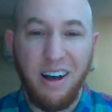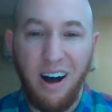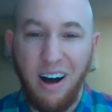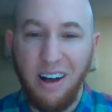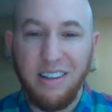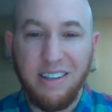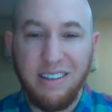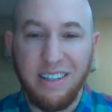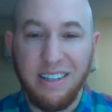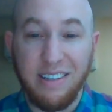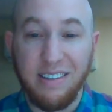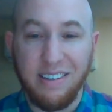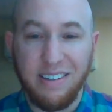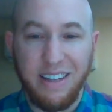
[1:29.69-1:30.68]
All these
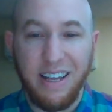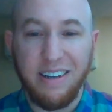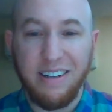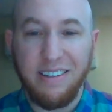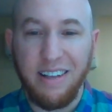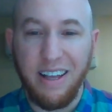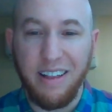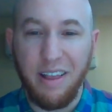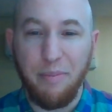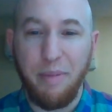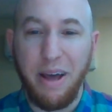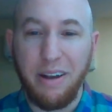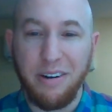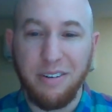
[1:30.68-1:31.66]
things sustain us and they
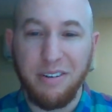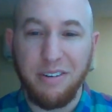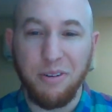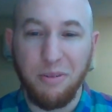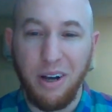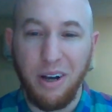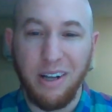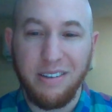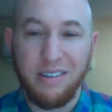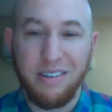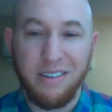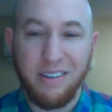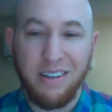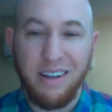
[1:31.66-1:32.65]
matter to
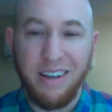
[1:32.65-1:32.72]
us.